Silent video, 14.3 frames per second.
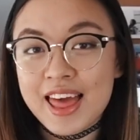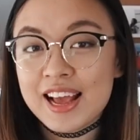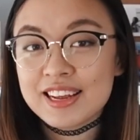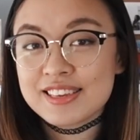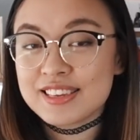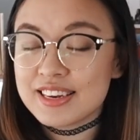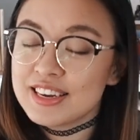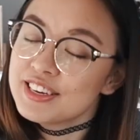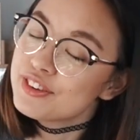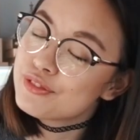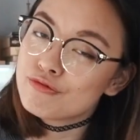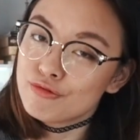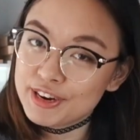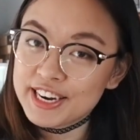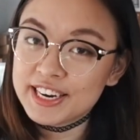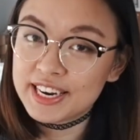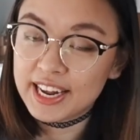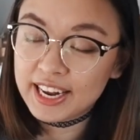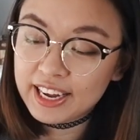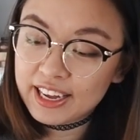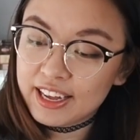Next is
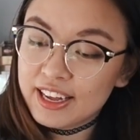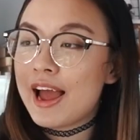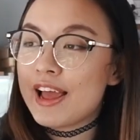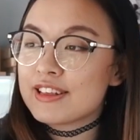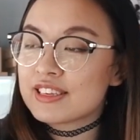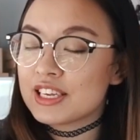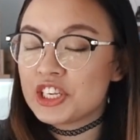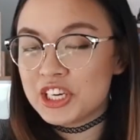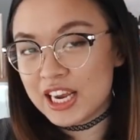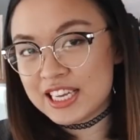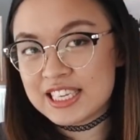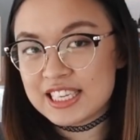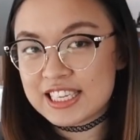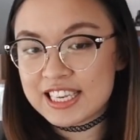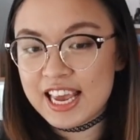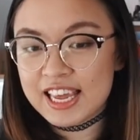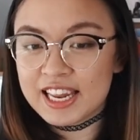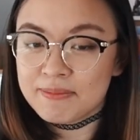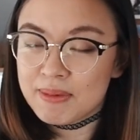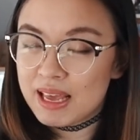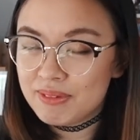reading. I suggest
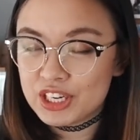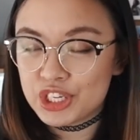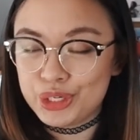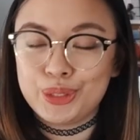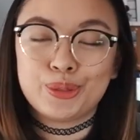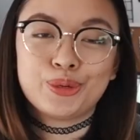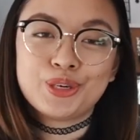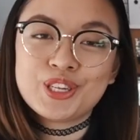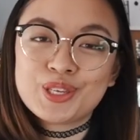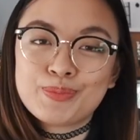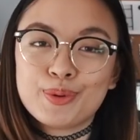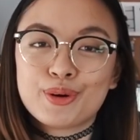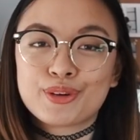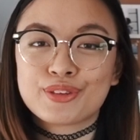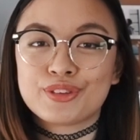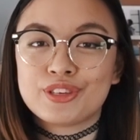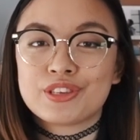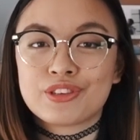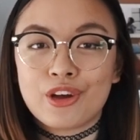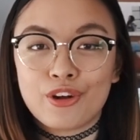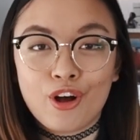getting maybe children's books to
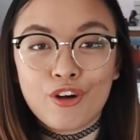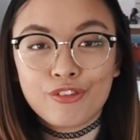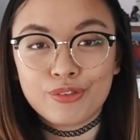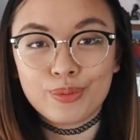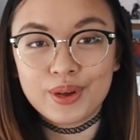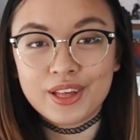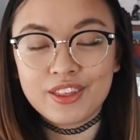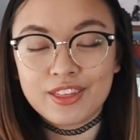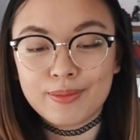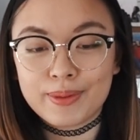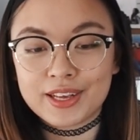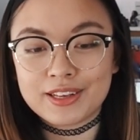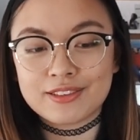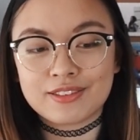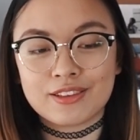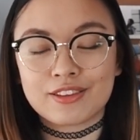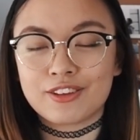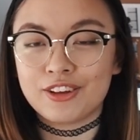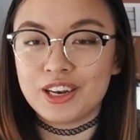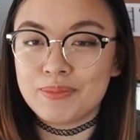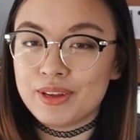start off with because
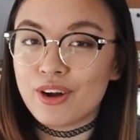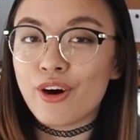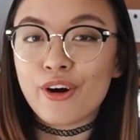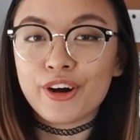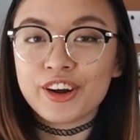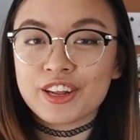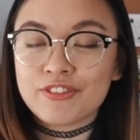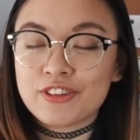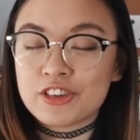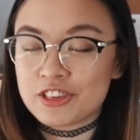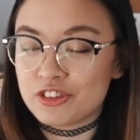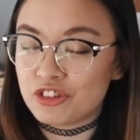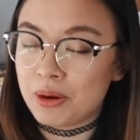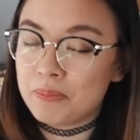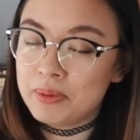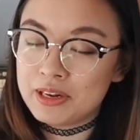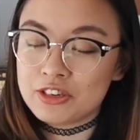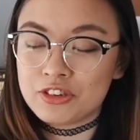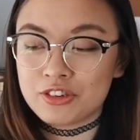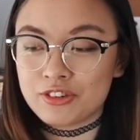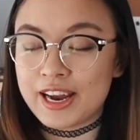it's going to be hard if you just jump
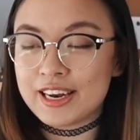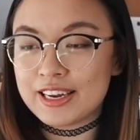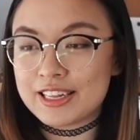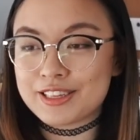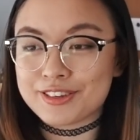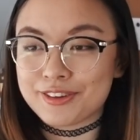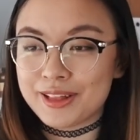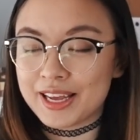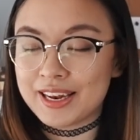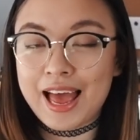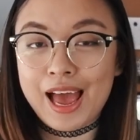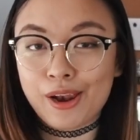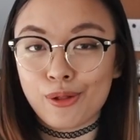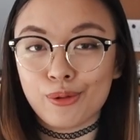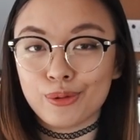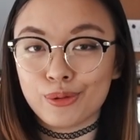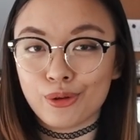in straight into like an adult